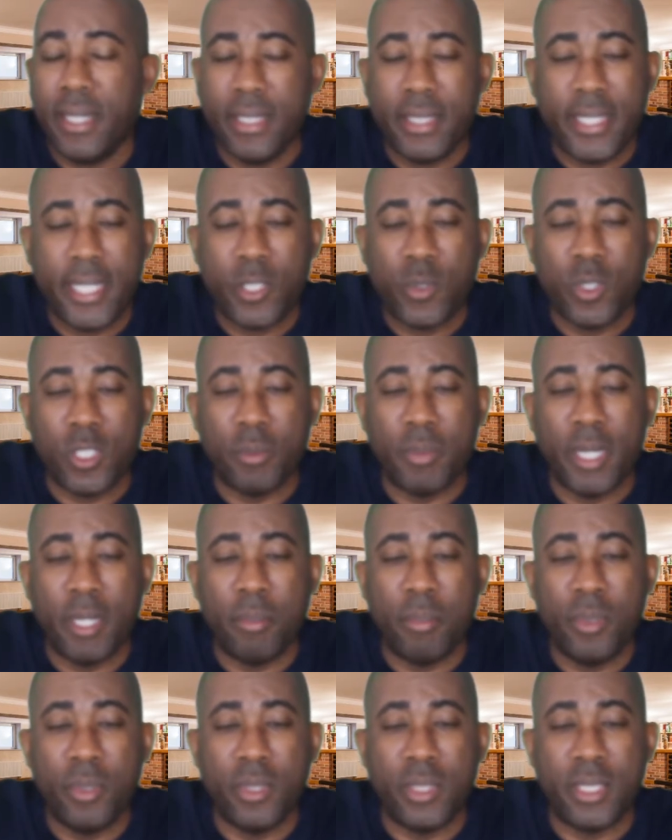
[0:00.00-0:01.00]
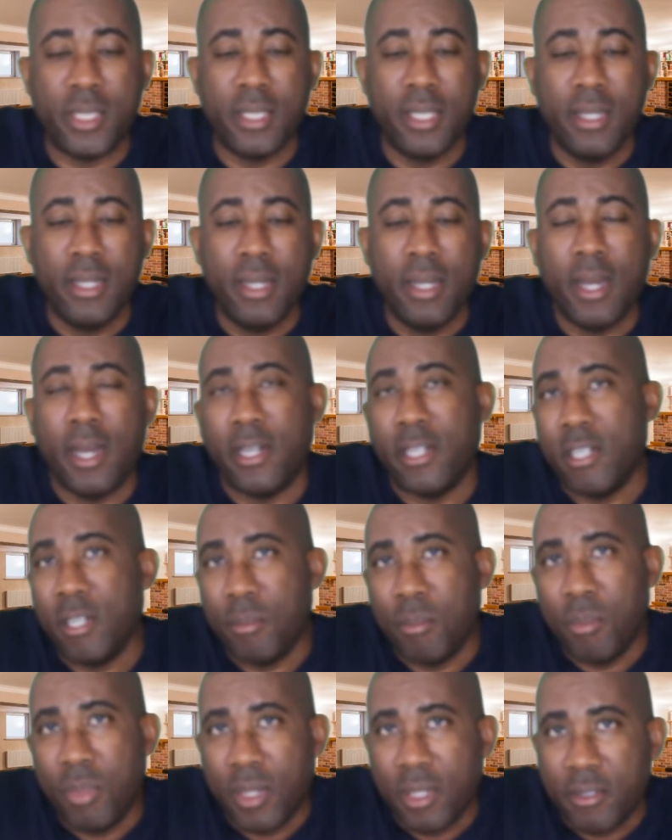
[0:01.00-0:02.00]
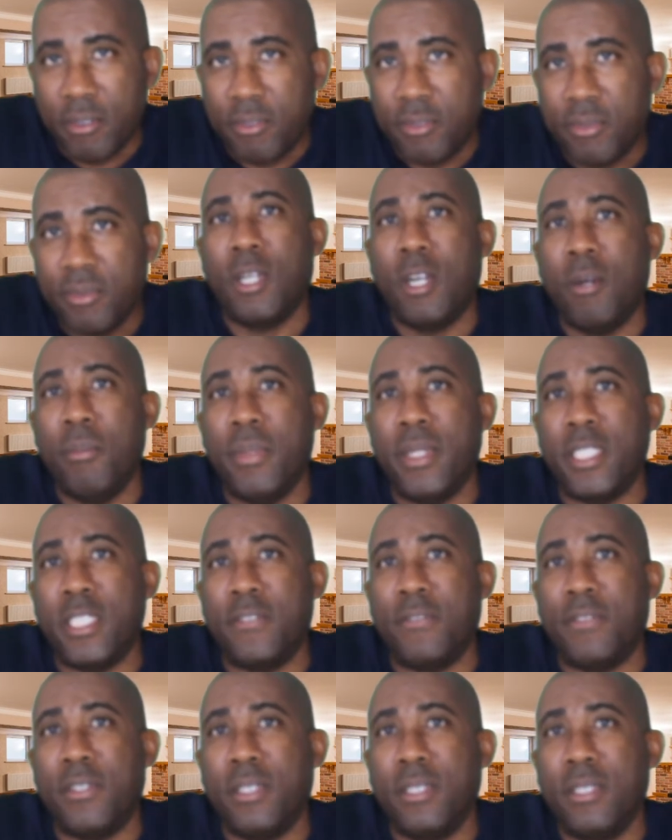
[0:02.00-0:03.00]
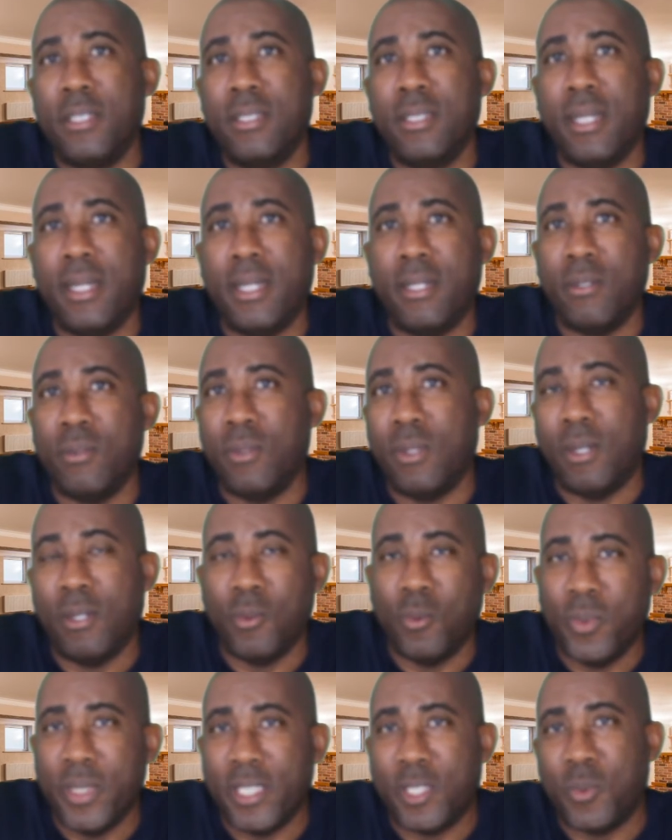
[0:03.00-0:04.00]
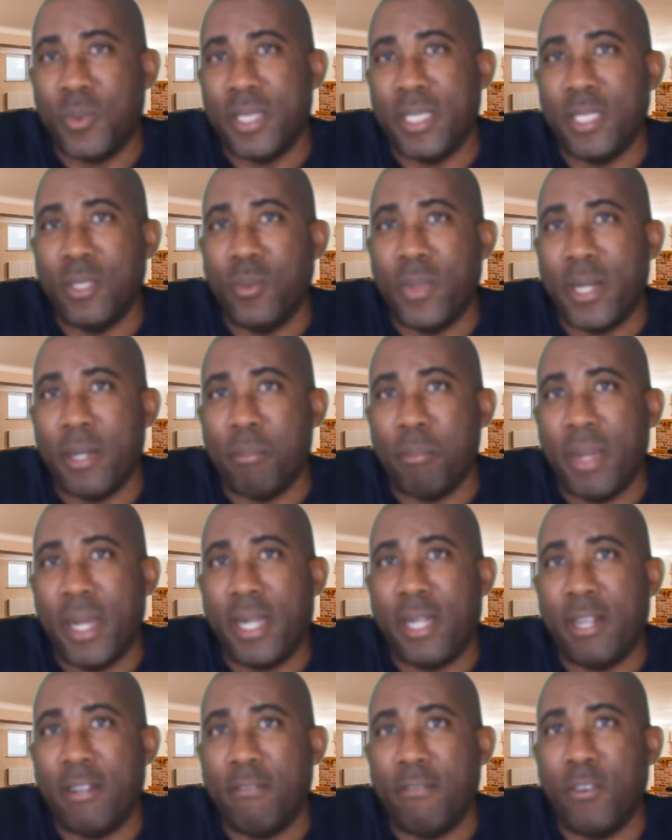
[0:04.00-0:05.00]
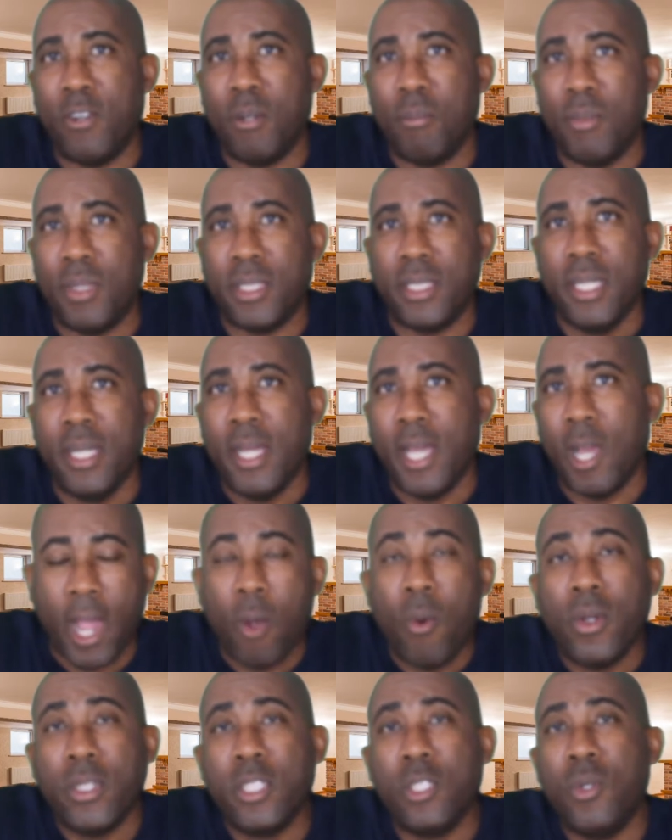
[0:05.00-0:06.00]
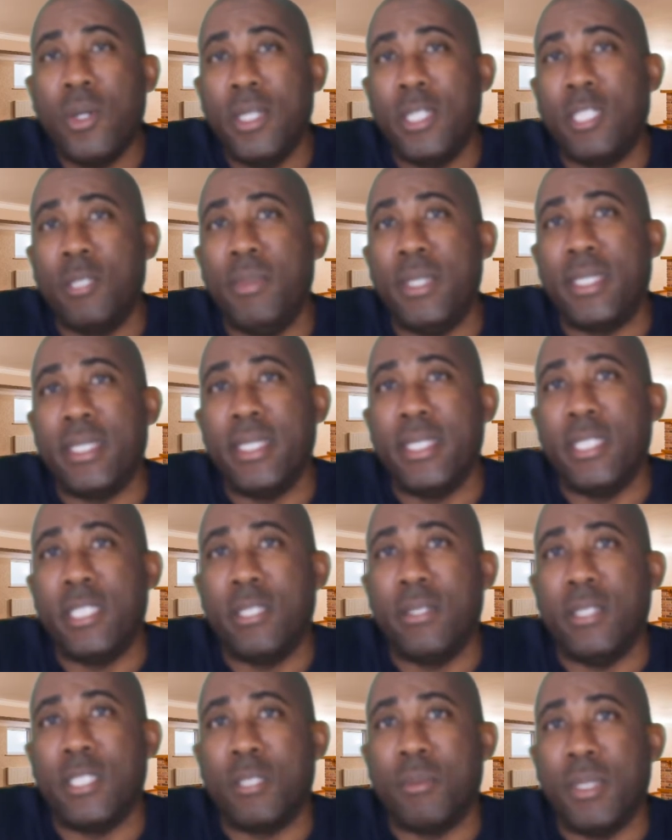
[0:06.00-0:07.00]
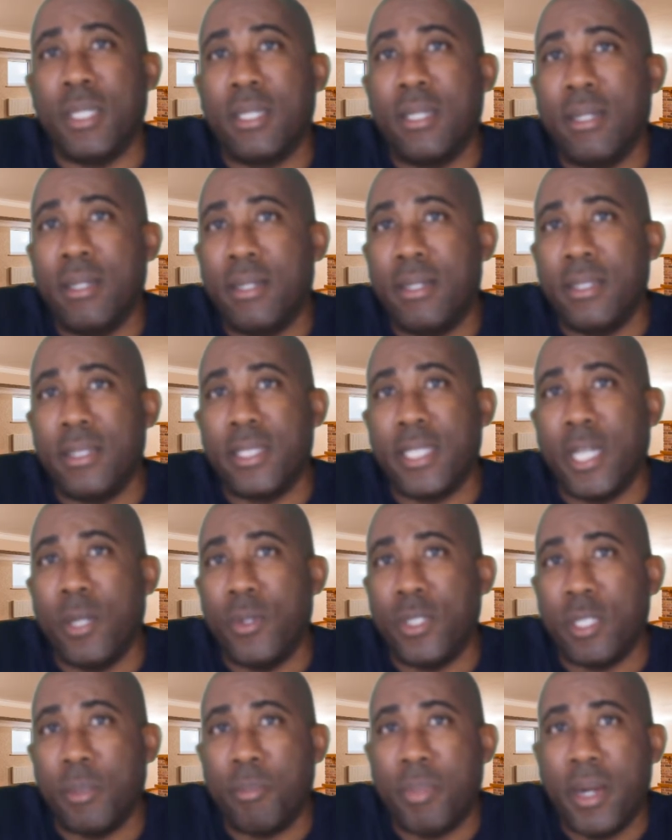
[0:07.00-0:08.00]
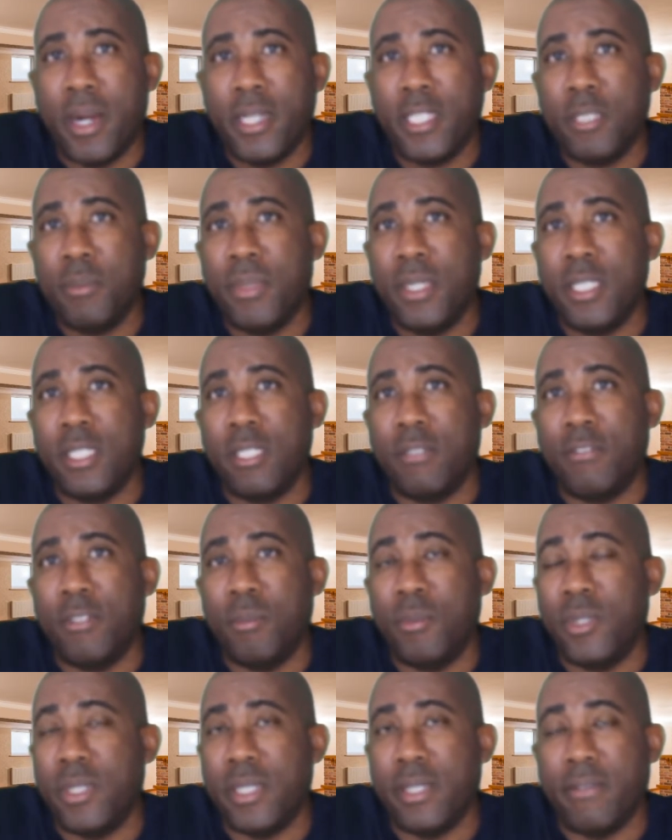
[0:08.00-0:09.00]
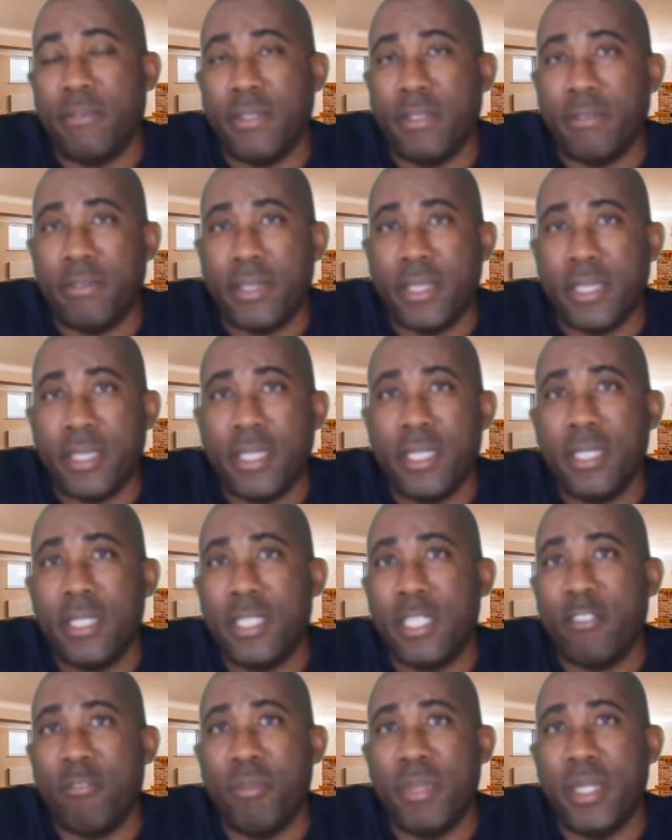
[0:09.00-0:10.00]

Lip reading: And that was my post. A number of comments followed and on which we went back and forth, but I want to go a little bit into this because I was a parts manager for more than 15 years. I've